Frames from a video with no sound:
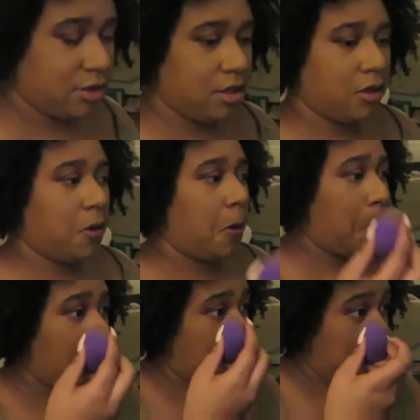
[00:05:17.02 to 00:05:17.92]
Girl,
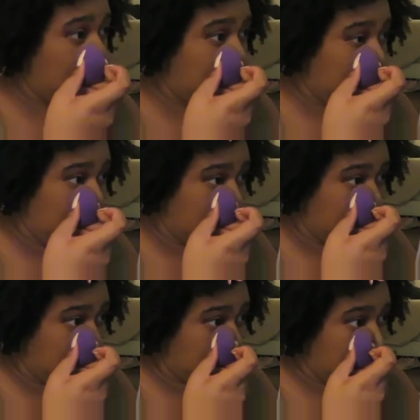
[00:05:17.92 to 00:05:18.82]
that's gonna have to
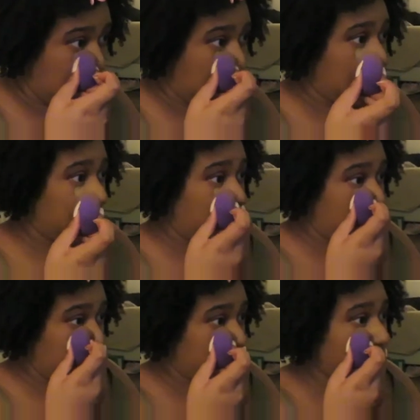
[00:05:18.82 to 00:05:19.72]
take a miracle.
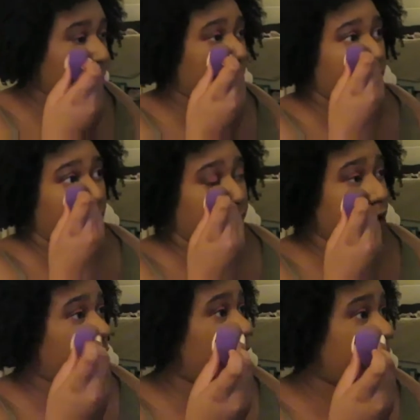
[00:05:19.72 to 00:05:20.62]
Oh well, and if it
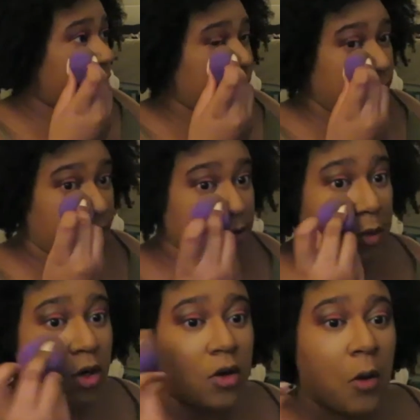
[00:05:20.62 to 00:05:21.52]
don't happen, then that's a
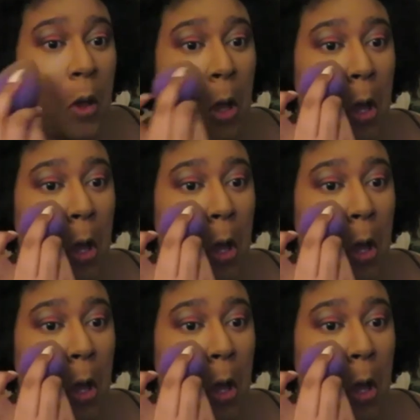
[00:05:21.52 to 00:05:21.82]
miracle.